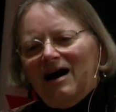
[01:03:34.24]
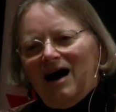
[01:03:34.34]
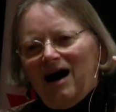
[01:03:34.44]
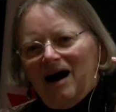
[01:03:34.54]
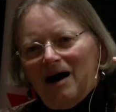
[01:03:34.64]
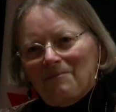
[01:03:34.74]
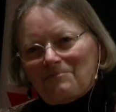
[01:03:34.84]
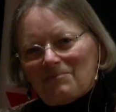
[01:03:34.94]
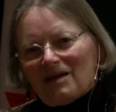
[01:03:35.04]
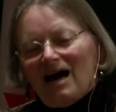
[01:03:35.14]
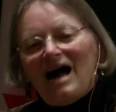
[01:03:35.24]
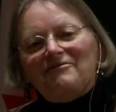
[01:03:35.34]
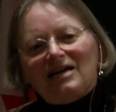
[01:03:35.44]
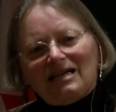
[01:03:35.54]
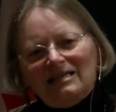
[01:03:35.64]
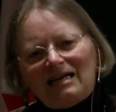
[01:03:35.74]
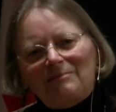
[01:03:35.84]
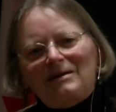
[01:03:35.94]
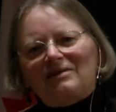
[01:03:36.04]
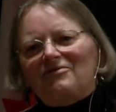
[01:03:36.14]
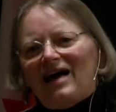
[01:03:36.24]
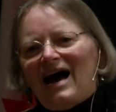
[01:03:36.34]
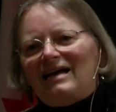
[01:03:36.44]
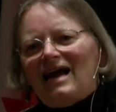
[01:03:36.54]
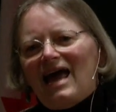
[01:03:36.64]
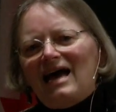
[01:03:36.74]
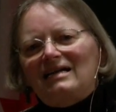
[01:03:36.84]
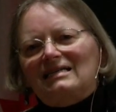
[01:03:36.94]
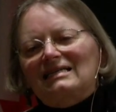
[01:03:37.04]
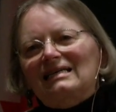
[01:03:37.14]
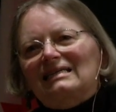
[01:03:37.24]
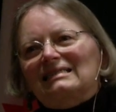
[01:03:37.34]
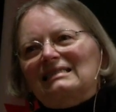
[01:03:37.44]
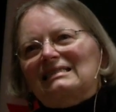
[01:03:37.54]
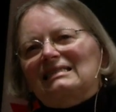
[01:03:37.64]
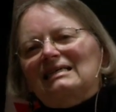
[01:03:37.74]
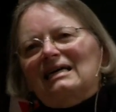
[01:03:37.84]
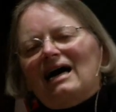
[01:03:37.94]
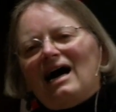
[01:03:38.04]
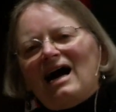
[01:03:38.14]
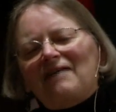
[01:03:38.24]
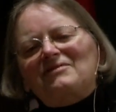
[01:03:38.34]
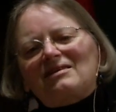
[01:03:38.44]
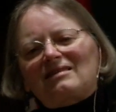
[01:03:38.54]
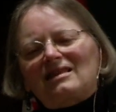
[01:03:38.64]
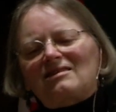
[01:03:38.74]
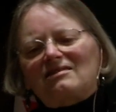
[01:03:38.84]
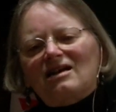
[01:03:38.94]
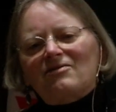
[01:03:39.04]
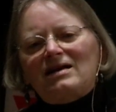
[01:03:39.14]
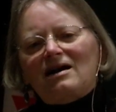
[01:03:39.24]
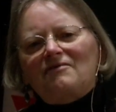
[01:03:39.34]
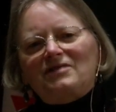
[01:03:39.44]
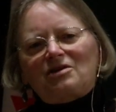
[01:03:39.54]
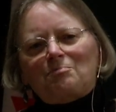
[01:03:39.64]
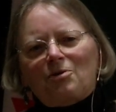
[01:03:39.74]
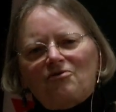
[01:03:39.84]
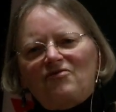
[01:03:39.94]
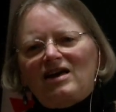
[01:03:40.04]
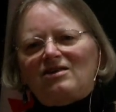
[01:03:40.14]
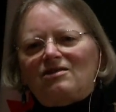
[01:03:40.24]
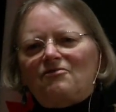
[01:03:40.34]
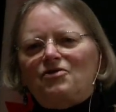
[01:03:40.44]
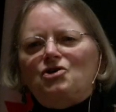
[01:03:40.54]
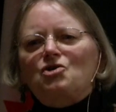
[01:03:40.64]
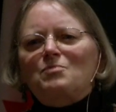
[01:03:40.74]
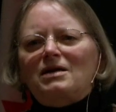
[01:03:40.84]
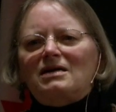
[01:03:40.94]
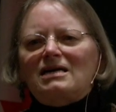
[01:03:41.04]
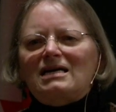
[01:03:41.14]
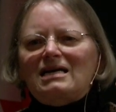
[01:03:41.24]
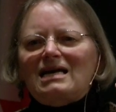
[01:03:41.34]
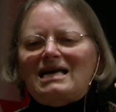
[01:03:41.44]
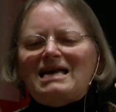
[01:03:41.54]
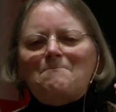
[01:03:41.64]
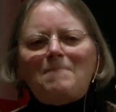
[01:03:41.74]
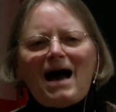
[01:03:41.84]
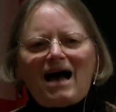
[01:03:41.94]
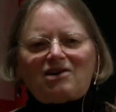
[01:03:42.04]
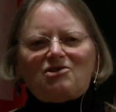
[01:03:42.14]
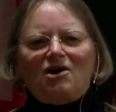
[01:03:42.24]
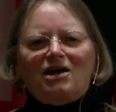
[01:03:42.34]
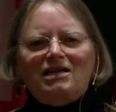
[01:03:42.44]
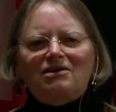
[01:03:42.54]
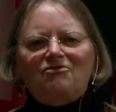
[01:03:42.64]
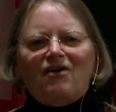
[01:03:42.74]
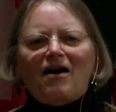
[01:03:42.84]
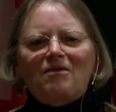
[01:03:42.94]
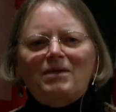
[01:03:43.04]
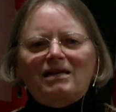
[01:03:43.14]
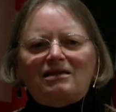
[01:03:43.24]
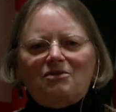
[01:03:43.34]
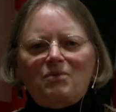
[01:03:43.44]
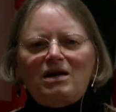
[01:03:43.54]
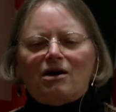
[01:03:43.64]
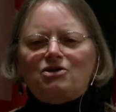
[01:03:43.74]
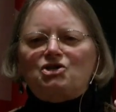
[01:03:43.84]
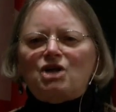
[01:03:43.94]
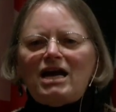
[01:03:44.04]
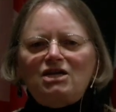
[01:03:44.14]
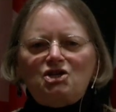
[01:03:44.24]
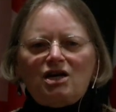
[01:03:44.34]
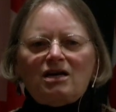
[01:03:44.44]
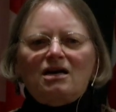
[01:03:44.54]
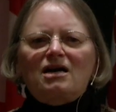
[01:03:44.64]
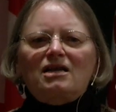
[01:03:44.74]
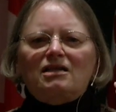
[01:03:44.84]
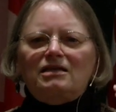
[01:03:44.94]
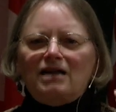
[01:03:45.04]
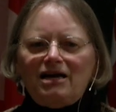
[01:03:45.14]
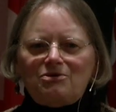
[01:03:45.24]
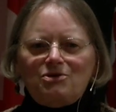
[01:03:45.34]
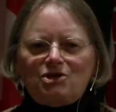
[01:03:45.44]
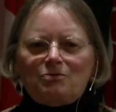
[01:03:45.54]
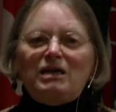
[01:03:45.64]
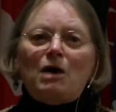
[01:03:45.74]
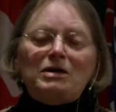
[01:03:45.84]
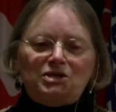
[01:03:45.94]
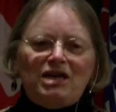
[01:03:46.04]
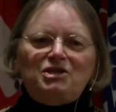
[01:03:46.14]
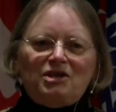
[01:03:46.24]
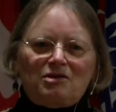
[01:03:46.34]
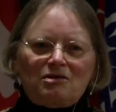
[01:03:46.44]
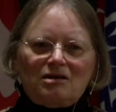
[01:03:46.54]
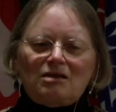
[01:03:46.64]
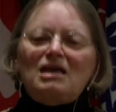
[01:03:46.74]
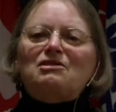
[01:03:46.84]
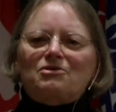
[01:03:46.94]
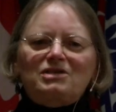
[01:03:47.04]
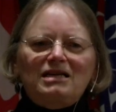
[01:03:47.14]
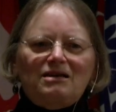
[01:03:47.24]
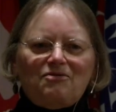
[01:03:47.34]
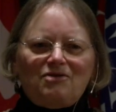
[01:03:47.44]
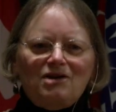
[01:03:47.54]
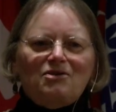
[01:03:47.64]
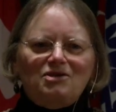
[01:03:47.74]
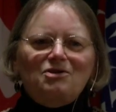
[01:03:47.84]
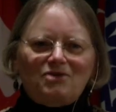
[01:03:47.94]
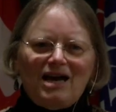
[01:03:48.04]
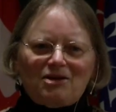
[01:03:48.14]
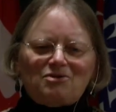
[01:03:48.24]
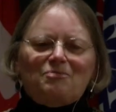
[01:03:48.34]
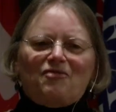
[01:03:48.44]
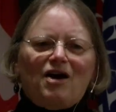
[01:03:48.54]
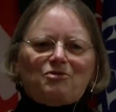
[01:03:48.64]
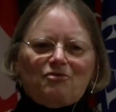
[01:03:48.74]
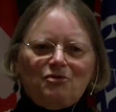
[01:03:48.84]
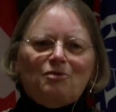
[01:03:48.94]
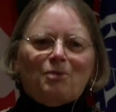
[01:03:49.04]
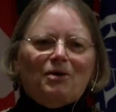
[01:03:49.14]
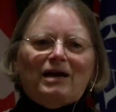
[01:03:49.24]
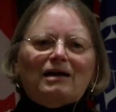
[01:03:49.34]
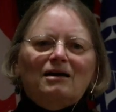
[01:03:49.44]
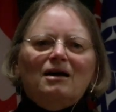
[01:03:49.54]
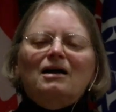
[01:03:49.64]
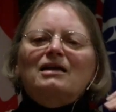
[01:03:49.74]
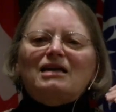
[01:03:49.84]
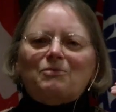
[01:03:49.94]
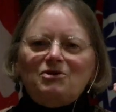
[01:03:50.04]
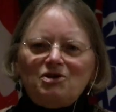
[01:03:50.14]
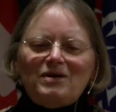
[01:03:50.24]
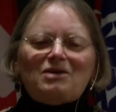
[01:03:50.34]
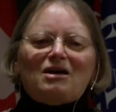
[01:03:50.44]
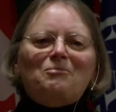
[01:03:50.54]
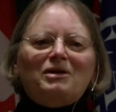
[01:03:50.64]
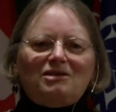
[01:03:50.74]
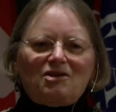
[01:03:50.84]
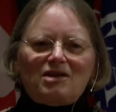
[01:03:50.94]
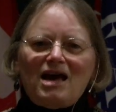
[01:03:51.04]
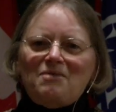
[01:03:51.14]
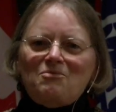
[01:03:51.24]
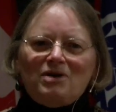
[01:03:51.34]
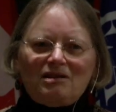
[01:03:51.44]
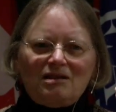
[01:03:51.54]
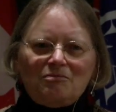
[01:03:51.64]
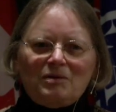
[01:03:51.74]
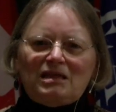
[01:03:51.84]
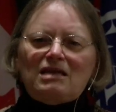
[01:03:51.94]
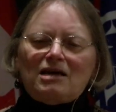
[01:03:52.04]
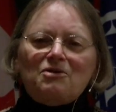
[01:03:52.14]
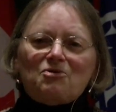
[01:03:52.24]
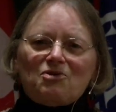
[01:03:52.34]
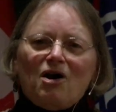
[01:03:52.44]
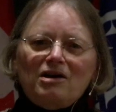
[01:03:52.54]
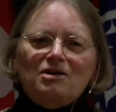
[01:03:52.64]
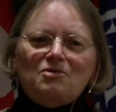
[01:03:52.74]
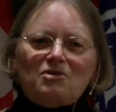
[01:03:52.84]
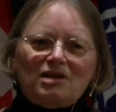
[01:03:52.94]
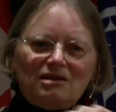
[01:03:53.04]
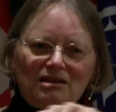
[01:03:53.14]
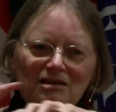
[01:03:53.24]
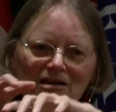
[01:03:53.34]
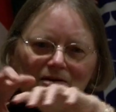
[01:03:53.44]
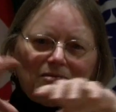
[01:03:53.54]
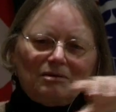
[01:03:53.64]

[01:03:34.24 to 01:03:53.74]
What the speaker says: I have done a little bit of that, and I have this theory of this pervasive human impacts on the environment, that we are changing the nitrogen. We know we're changing the C13 of CO2 thanks to fossil fuel burning, that we're doing somewhat the same with these other solutes, that they're